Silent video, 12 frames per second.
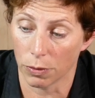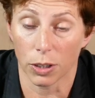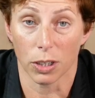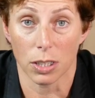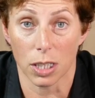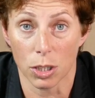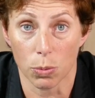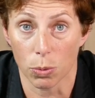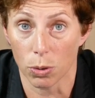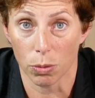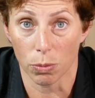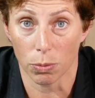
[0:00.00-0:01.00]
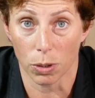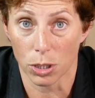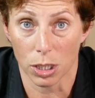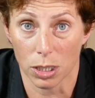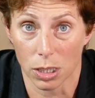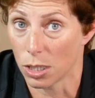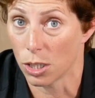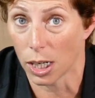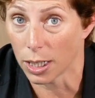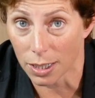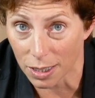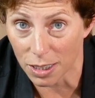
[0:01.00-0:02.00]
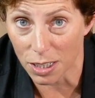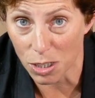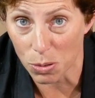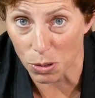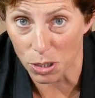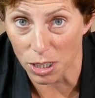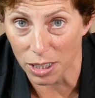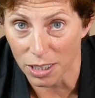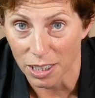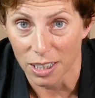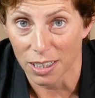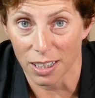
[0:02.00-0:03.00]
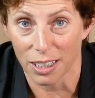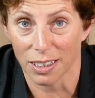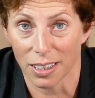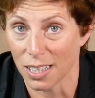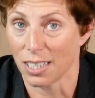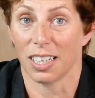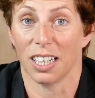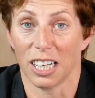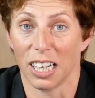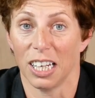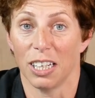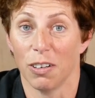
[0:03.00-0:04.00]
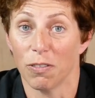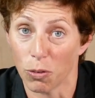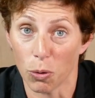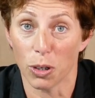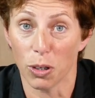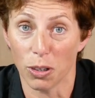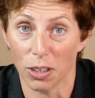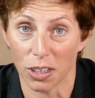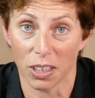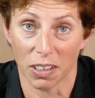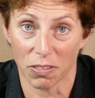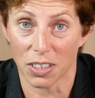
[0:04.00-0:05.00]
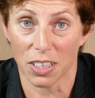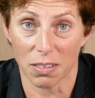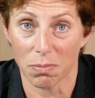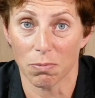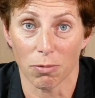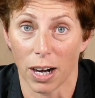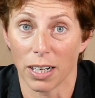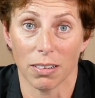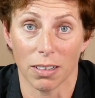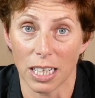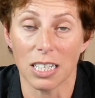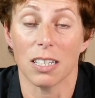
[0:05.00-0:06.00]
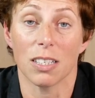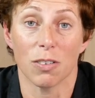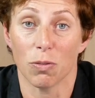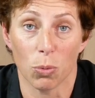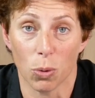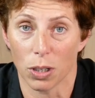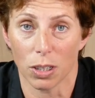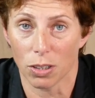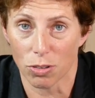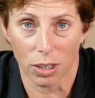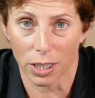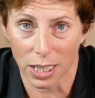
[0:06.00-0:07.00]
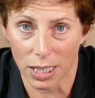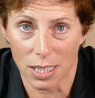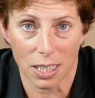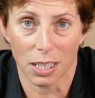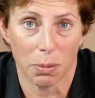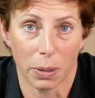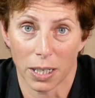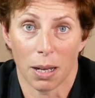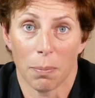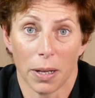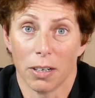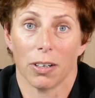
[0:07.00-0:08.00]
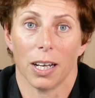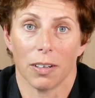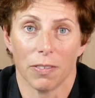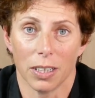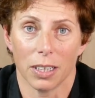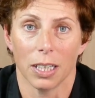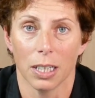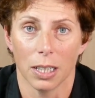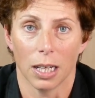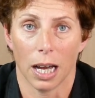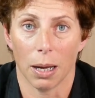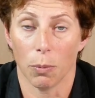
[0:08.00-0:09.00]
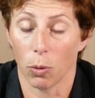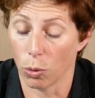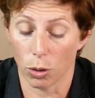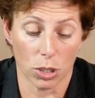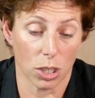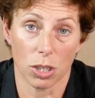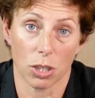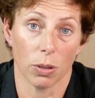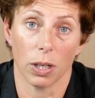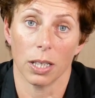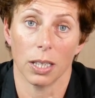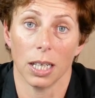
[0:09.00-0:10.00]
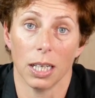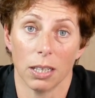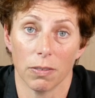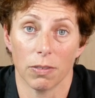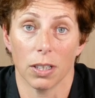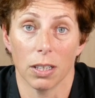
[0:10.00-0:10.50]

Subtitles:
you've got a dishwasher, just chuck it in the dishwasher. Like, that's going to clean it for you. You don't have to run litres of water to try and get sticky peanut butter out of it. Or just do it in the end of